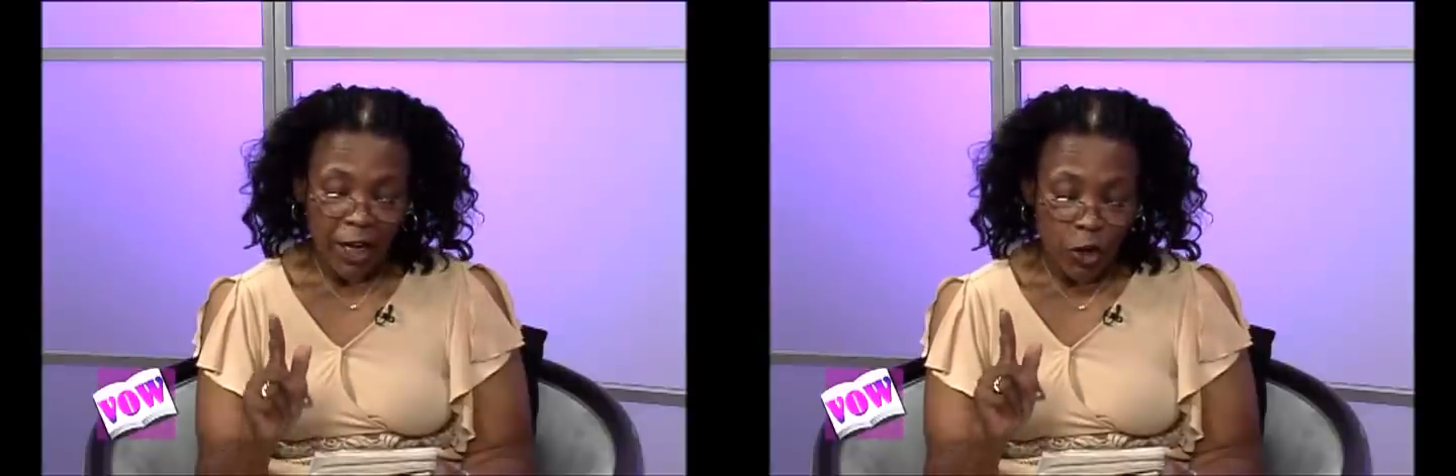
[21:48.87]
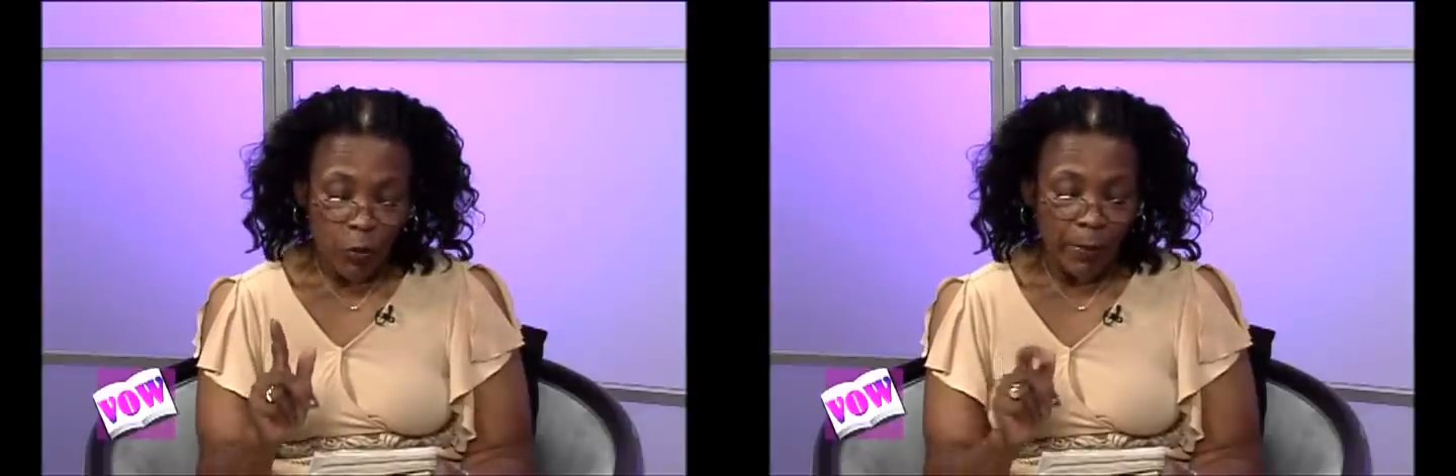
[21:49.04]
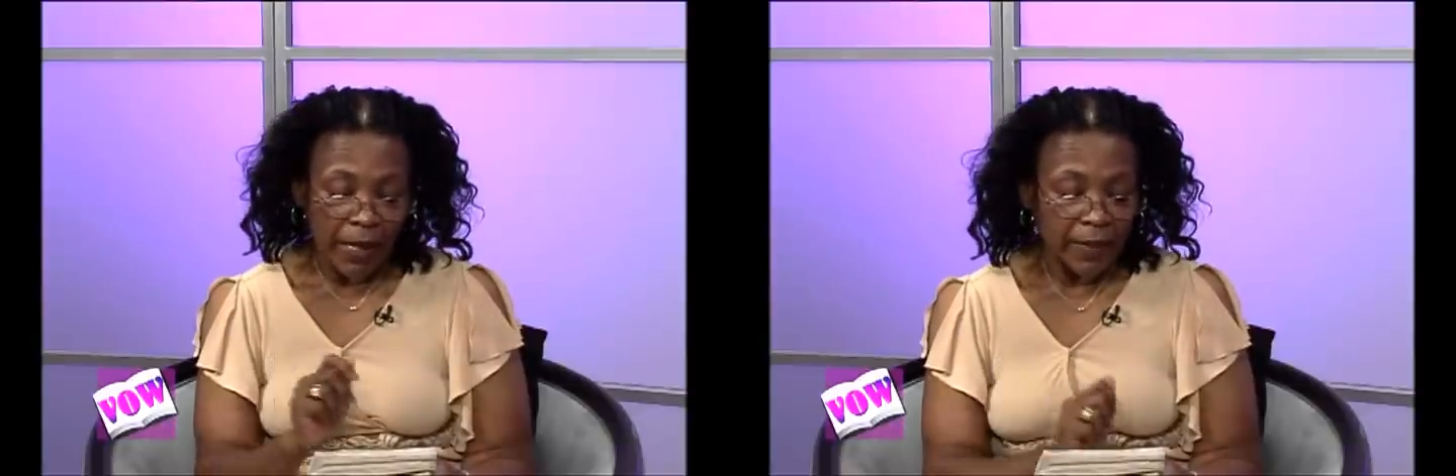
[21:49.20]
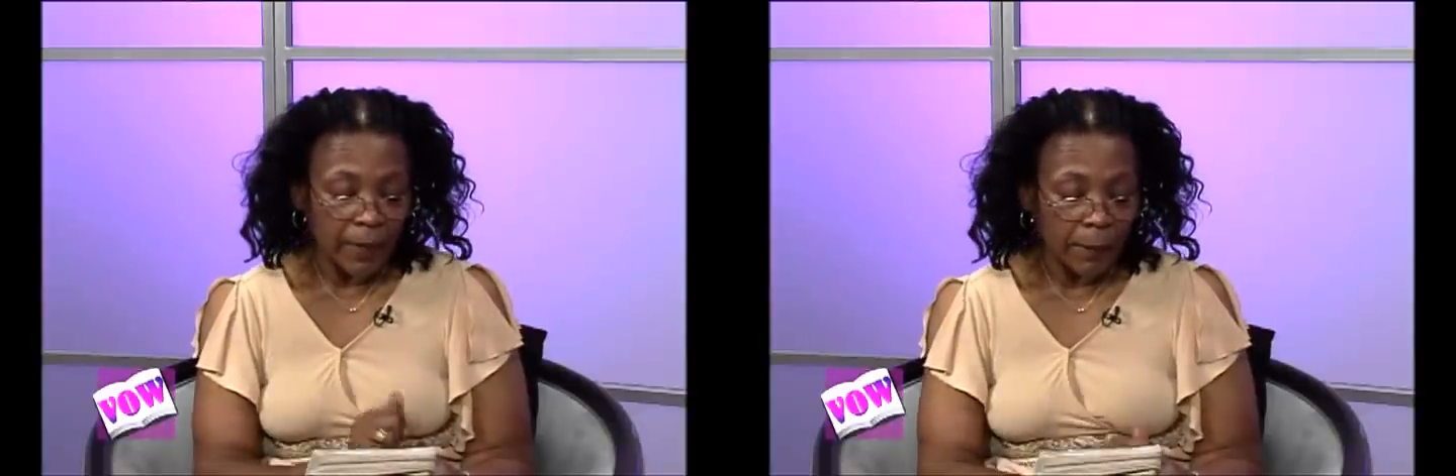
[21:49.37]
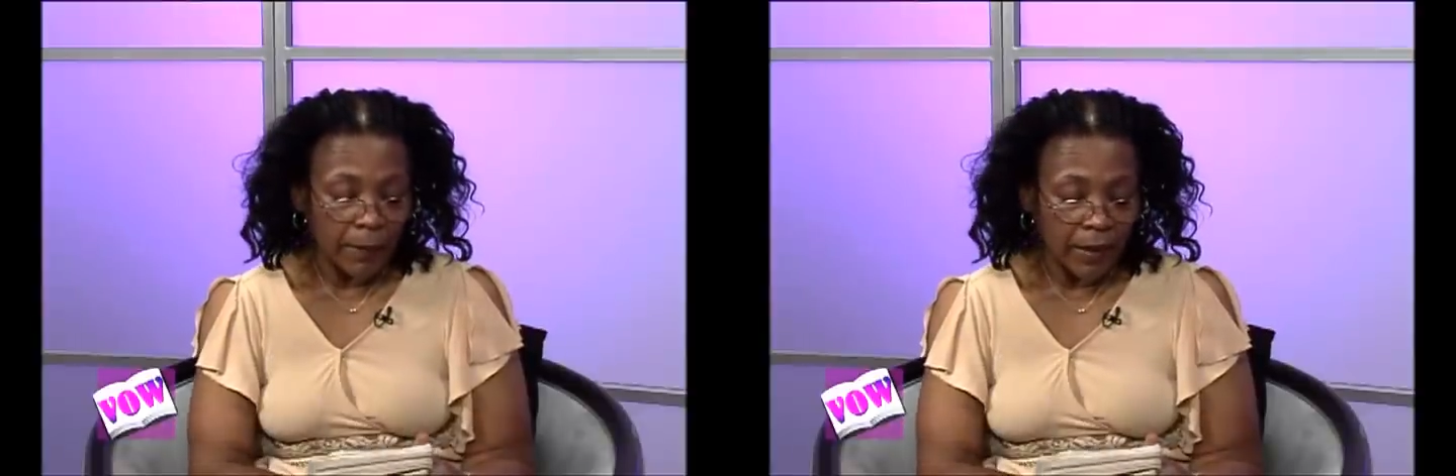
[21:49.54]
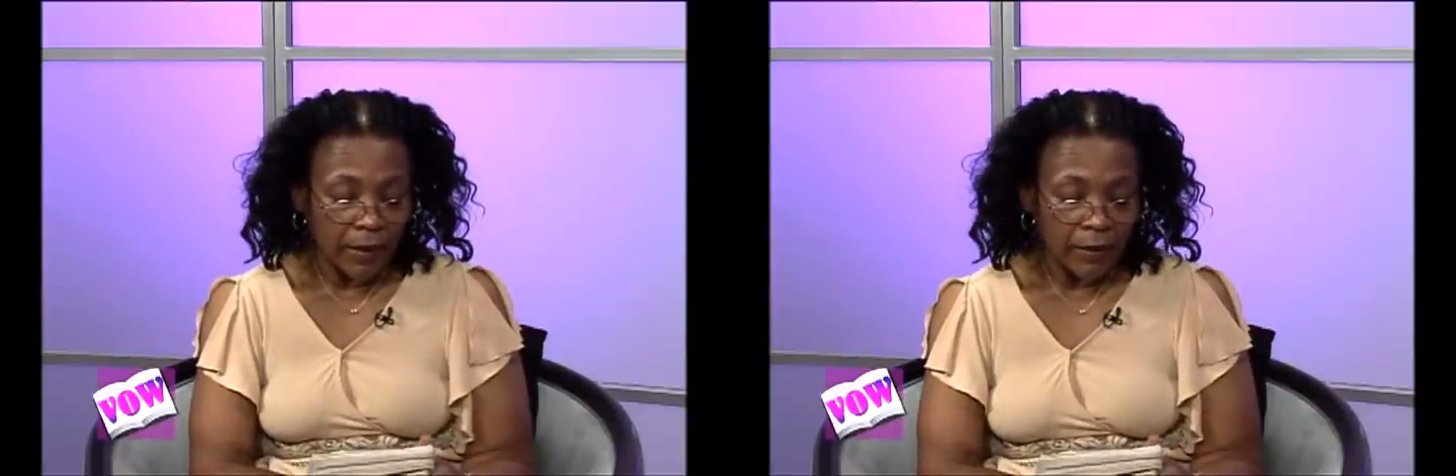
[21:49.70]
and you make
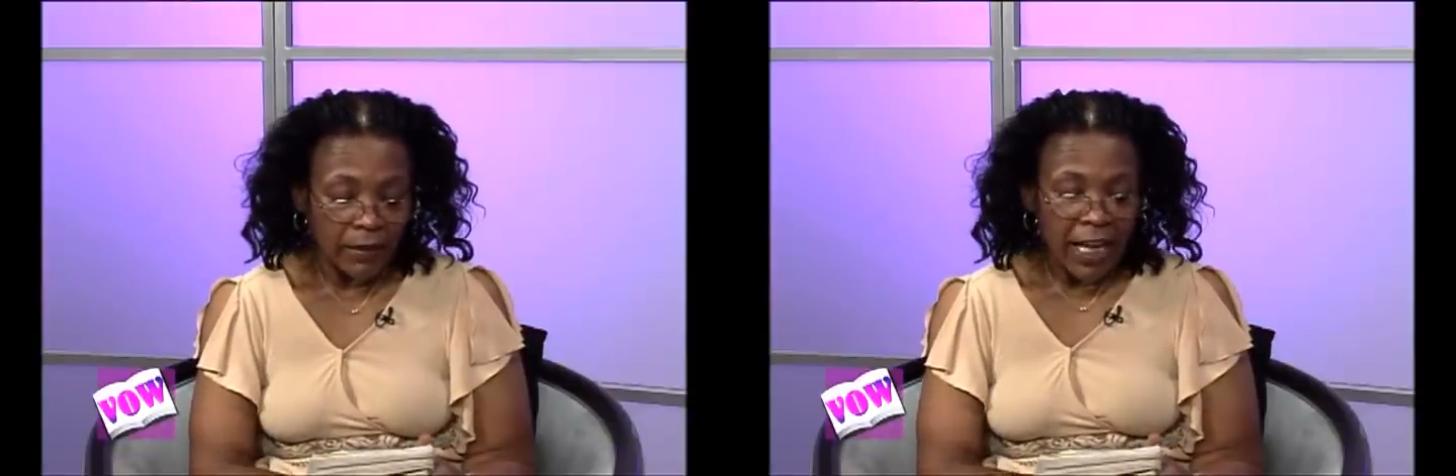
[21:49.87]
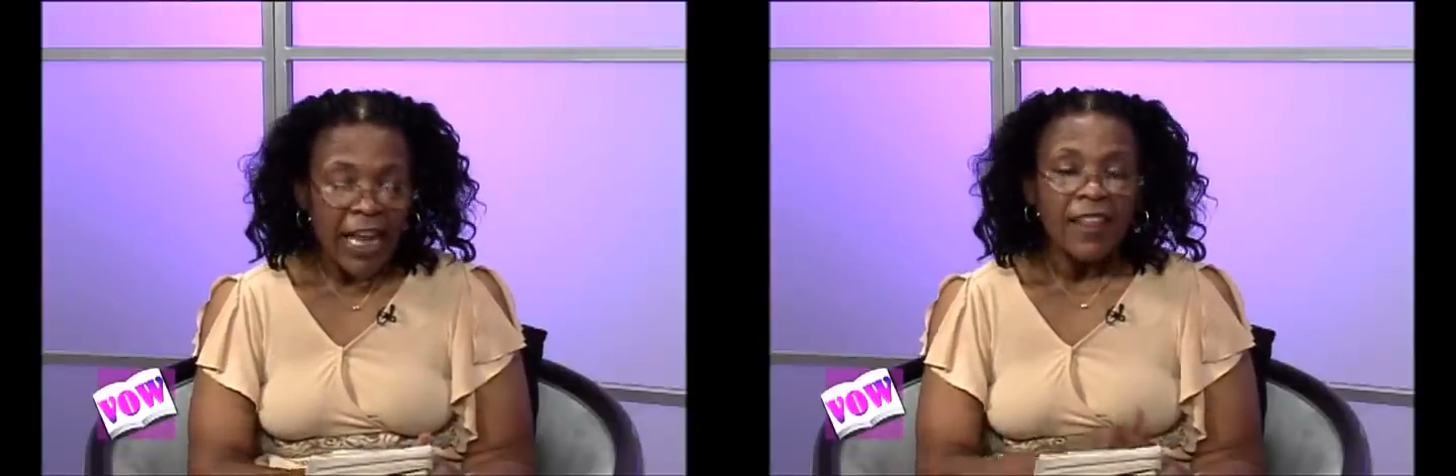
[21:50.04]
them bigger.